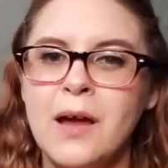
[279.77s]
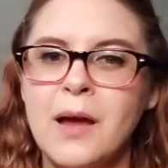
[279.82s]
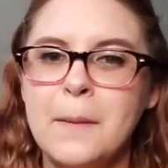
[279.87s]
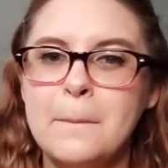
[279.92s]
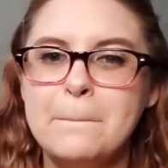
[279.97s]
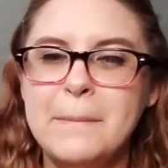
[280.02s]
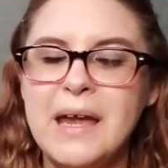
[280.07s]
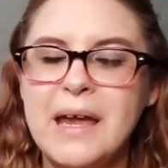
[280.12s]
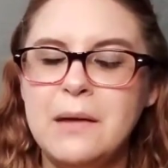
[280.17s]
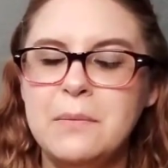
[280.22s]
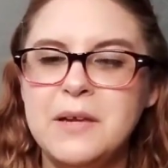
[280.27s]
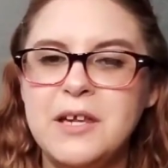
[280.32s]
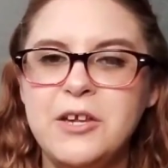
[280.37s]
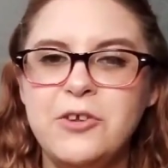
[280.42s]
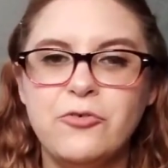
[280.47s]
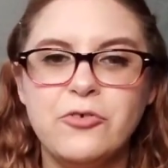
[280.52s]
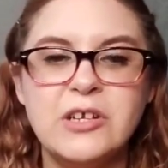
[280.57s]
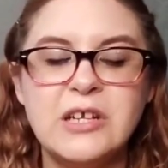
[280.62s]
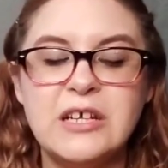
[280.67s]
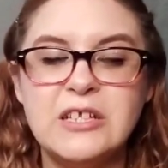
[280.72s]
maybe
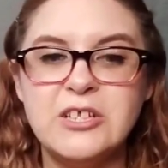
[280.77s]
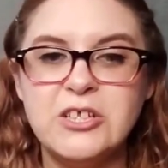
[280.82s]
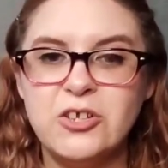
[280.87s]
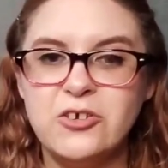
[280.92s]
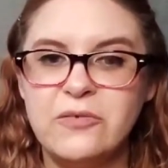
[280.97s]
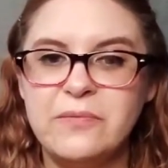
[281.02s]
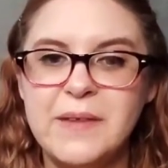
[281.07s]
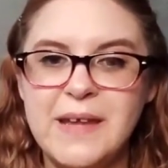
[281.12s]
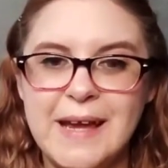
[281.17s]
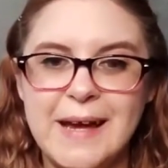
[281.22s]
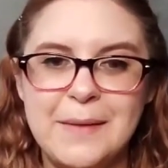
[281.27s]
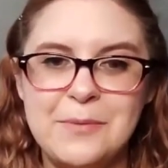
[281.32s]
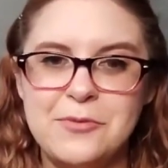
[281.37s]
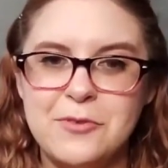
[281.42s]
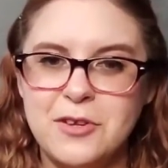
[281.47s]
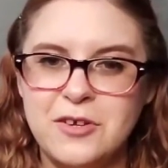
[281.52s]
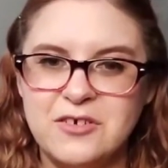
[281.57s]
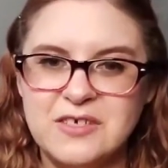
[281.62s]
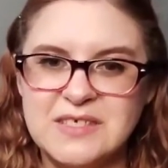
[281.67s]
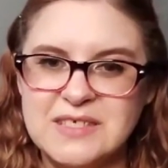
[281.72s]
you're not sure of the answer
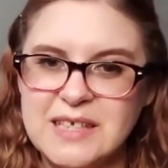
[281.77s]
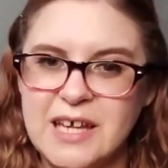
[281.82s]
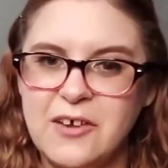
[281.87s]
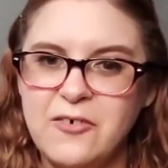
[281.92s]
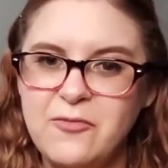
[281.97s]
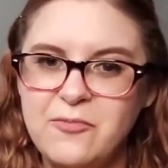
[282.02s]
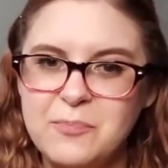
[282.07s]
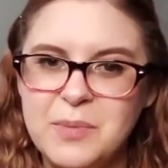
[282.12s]
yourself,